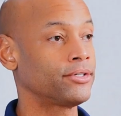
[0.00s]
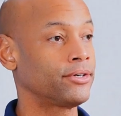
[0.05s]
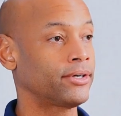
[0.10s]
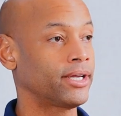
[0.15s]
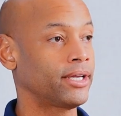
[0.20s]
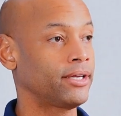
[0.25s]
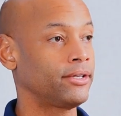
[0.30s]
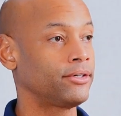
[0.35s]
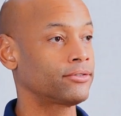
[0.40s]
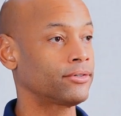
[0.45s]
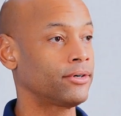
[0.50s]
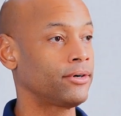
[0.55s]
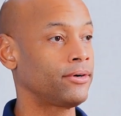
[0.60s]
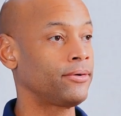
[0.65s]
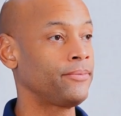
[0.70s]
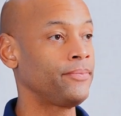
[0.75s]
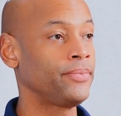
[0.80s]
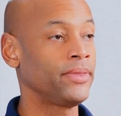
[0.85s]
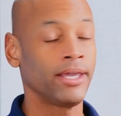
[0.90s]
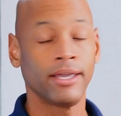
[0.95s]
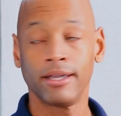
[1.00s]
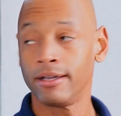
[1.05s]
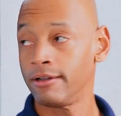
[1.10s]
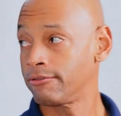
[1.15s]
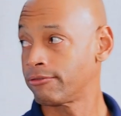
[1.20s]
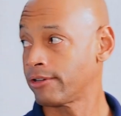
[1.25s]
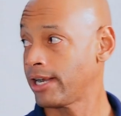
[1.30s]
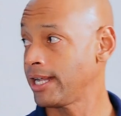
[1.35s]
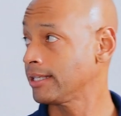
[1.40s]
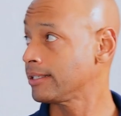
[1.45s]
circuit control.
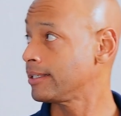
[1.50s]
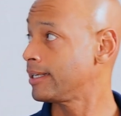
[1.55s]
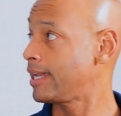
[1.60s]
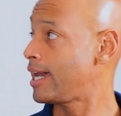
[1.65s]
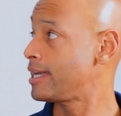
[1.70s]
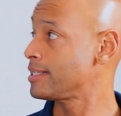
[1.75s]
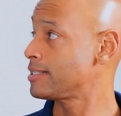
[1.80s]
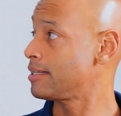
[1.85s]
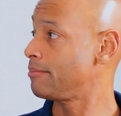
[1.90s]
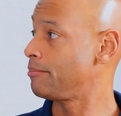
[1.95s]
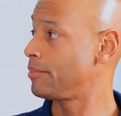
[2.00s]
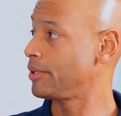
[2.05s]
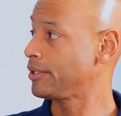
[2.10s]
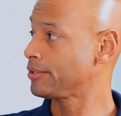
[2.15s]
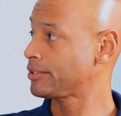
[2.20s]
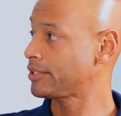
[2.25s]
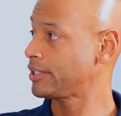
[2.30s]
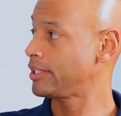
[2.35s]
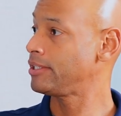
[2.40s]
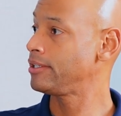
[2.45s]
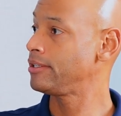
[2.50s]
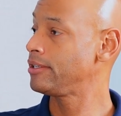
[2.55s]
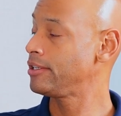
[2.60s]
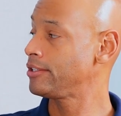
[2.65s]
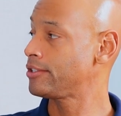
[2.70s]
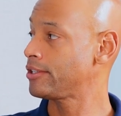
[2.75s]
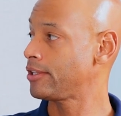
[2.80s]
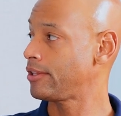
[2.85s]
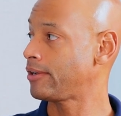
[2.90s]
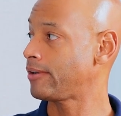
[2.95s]
Franklin has it built
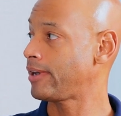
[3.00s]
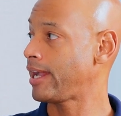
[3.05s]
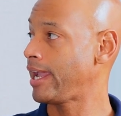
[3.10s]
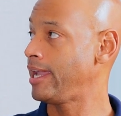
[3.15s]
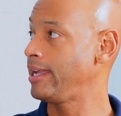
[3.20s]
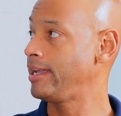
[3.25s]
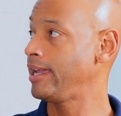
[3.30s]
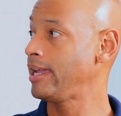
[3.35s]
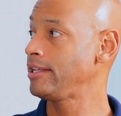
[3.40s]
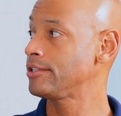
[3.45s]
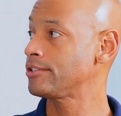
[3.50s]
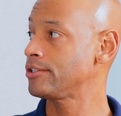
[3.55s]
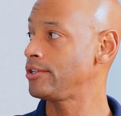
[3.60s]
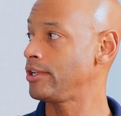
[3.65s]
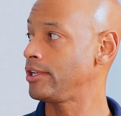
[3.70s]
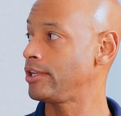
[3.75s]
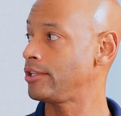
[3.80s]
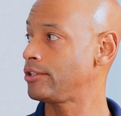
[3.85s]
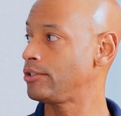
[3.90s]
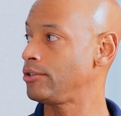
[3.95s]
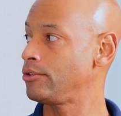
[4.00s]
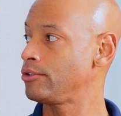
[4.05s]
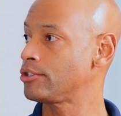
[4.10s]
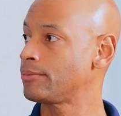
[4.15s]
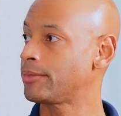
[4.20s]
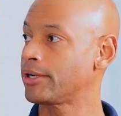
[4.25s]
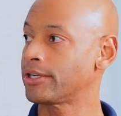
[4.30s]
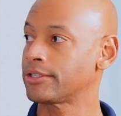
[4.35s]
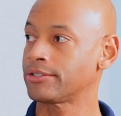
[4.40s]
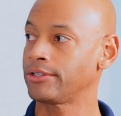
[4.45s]
in to their aGate, so you can get 2
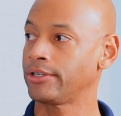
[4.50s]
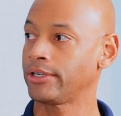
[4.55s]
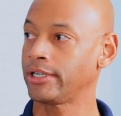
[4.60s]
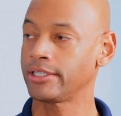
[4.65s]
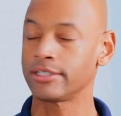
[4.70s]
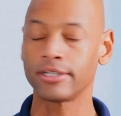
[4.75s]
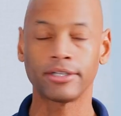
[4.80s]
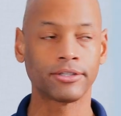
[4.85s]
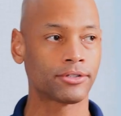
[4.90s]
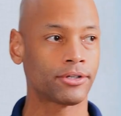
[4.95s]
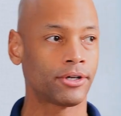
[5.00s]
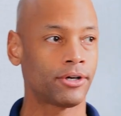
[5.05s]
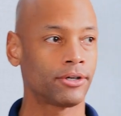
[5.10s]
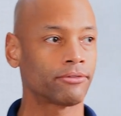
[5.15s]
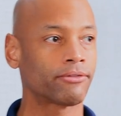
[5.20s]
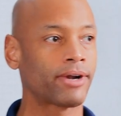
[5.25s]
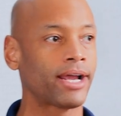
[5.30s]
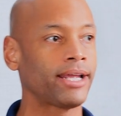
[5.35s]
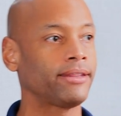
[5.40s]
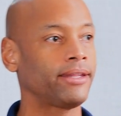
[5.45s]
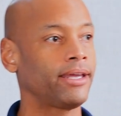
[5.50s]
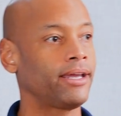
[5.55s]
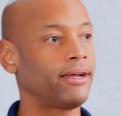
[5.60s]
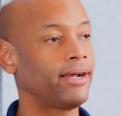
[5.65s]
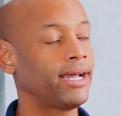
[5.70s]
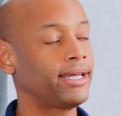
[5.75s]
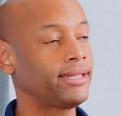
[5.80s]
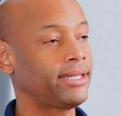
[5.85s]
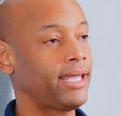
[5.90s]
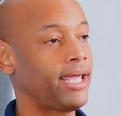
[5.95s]
smart circuits installed right
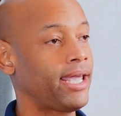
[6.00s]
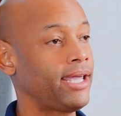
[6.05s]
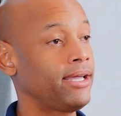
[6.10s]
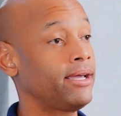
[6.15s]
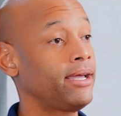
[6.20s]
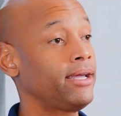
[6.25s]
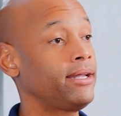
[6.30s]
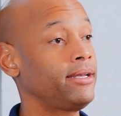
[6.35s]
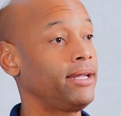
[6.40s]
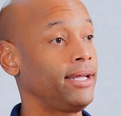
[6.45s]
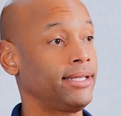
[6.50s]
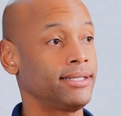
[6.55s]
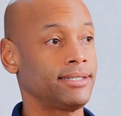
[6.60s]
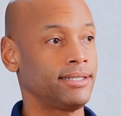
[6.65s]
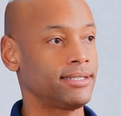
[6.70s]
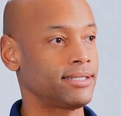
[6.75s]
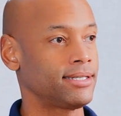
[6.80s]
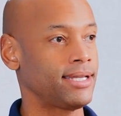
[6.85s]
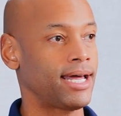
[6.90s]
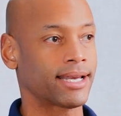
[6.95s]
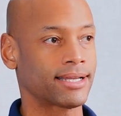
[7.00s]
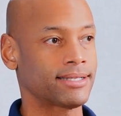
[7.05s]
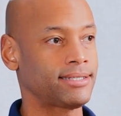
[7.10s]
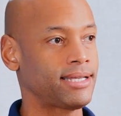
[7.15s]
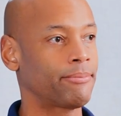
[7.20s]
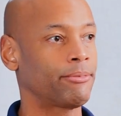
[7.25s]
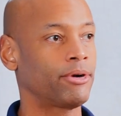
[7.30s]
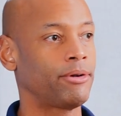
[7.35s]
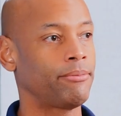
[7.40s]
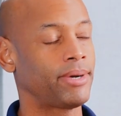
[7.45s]
there at the aGate. It's not a
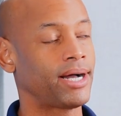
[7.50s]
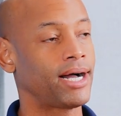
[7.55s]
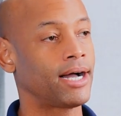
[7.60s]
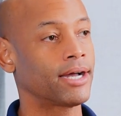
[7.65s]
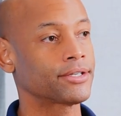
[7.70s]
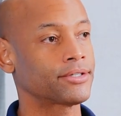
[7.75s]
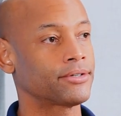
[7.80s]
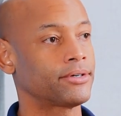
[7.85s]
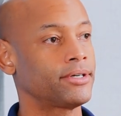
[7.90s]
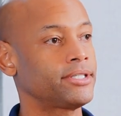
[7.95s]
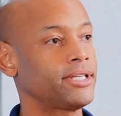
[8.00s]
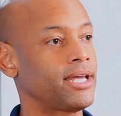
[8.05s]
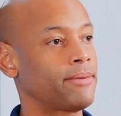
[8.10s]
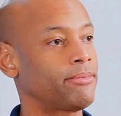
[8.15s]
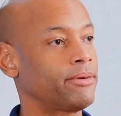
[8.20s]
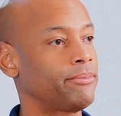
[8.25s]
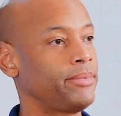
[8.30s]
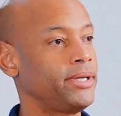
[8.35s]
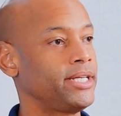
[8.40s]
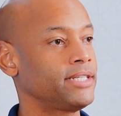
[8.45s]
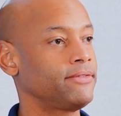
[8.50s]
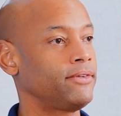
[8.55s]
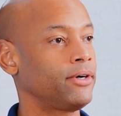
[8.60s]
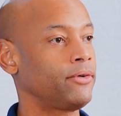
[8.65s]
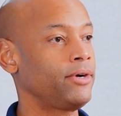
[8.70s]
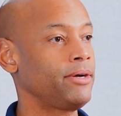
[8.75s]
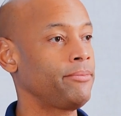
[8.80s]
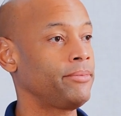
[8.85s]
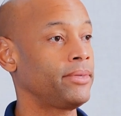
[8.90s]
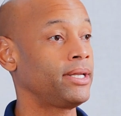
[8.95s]
separate box or a separate piece of
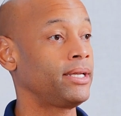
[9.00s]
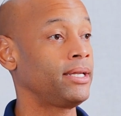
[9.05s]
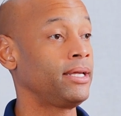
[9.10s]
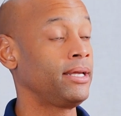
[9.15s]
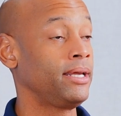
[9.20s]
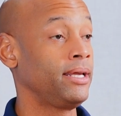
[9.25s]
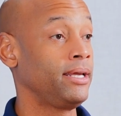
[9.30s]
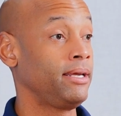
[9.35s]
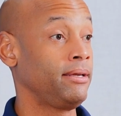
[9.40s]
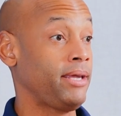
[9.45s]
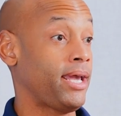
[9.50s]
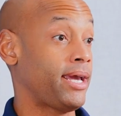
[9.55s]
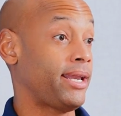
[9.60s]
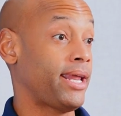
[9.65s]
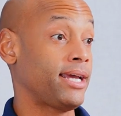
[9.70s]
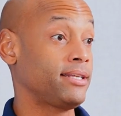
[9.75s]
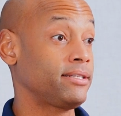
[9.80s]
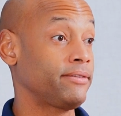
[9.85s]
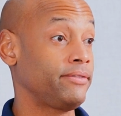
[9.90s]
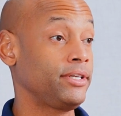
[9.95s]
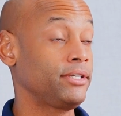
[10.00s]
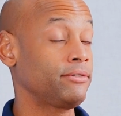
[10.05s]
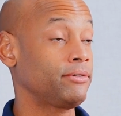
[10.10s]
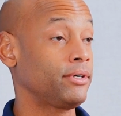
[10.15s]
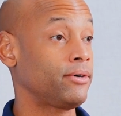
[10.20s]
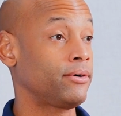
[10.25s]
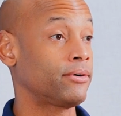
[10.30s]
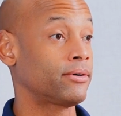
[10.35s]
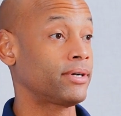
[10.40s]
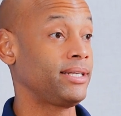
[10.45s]
equipment. And as of this
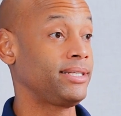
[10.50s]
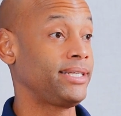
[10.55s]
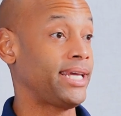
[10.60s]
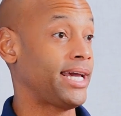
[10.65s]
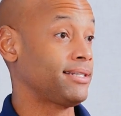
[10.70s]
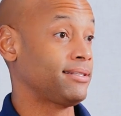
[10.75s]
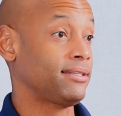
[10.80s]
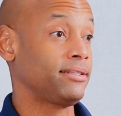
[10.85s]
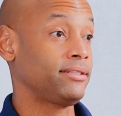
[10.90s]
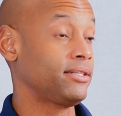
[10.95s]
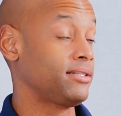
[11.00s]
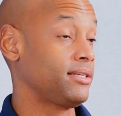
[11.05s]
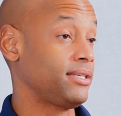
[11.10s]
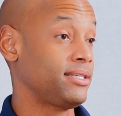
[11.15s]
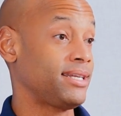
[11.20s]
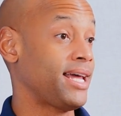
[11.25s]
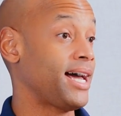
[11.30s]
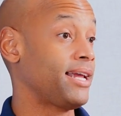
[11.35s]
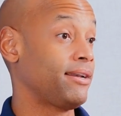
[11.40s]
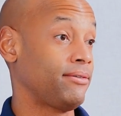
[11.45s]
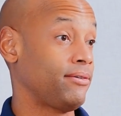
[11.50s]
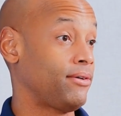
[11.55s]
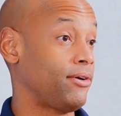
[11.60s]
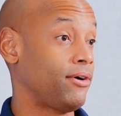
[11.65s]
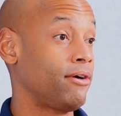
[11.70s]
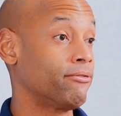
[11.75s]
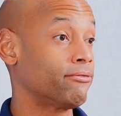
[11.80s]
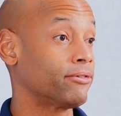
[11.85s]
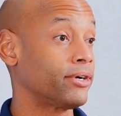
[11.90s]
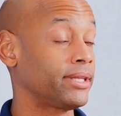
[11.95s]
recording, Tesla just is not
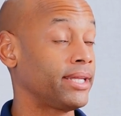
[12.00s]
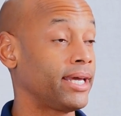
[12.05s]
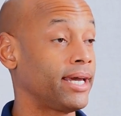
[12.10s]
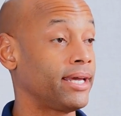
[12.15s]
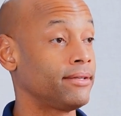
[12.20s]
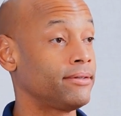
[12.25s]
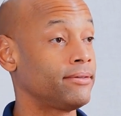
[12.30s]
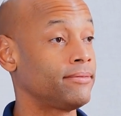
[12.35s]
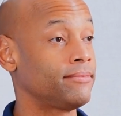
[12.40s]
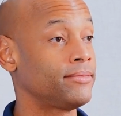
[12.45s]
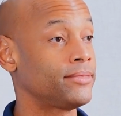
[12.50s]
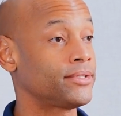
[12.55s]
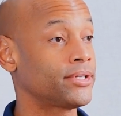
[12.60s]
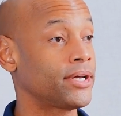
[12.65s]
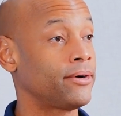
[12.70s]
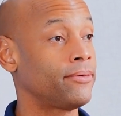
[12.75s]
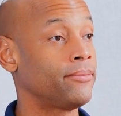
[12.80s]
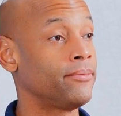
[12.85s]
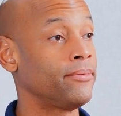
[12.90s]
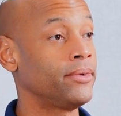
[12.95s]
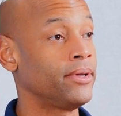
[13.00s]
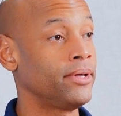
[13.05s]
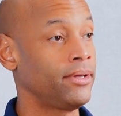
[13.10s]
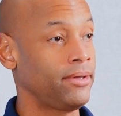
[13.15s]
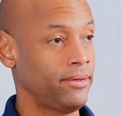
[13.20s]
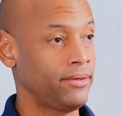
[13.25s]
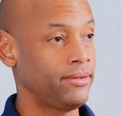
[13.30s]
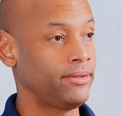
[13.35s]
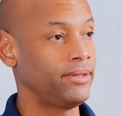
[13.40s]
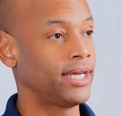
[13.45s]
offering that. So
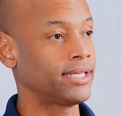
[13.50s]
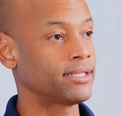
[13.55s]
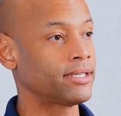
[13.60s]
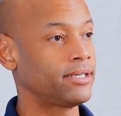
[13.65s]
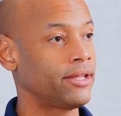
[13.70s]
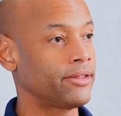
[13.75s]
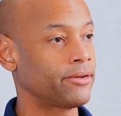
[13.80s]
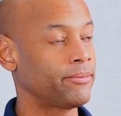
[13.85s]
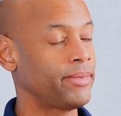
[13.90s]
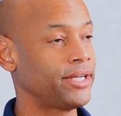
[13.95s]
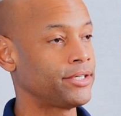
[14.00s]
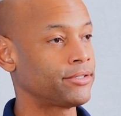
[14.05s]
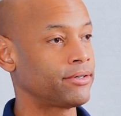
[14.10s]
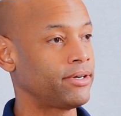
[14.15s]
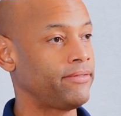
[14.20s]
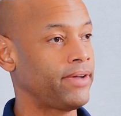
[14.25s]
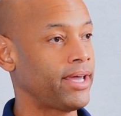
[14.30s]
that's another major